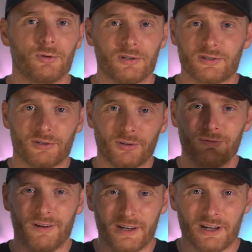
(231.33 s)
It's not
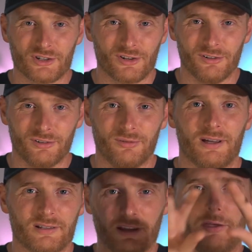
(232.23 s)
financial
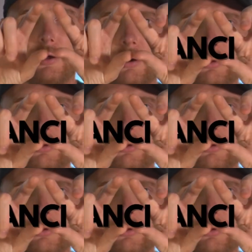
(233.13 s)
advice, like here,